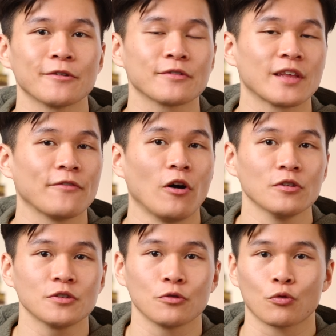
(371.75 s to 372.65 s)
year they've
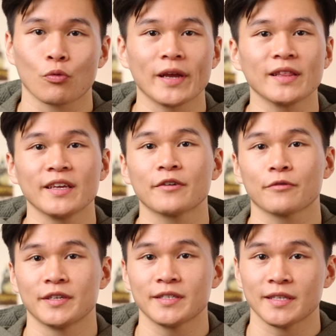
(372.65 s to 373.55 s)
also greatly
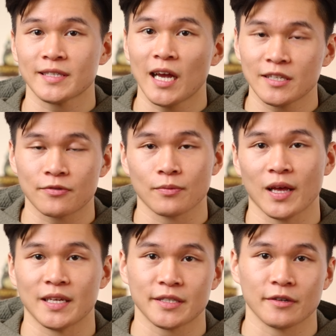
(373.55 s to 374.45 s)
increased the size from
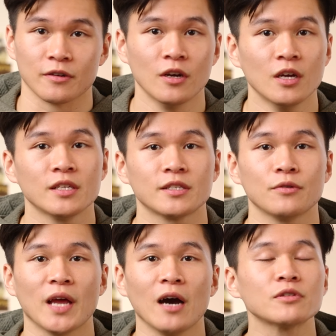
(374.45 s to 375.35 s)
last year. So
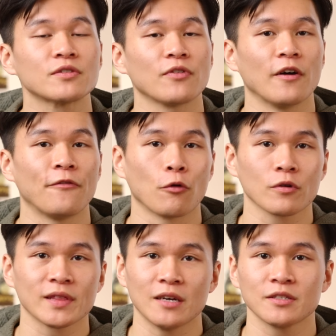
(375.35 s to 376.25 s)
now it's a
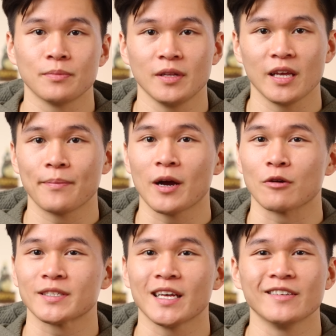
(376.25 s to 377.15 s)
4000
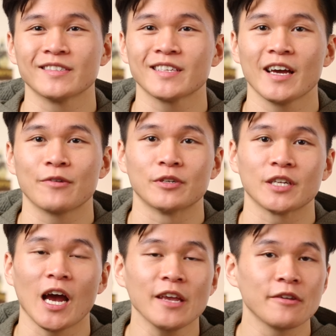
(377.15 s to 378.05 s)
mAh cell inside, which
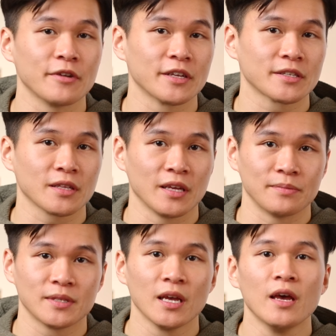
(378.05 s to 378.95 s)
IQUNIX
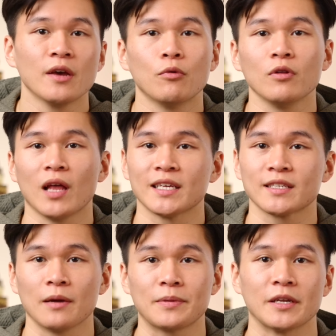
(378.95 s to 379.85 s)
claims will
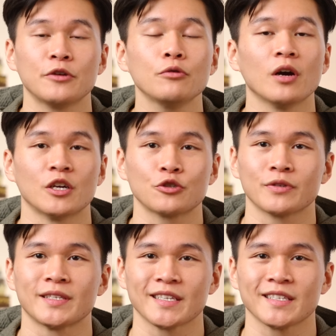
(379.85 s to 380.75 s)
last up to
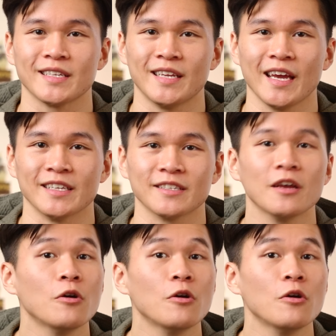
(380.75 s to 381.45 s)
260 days,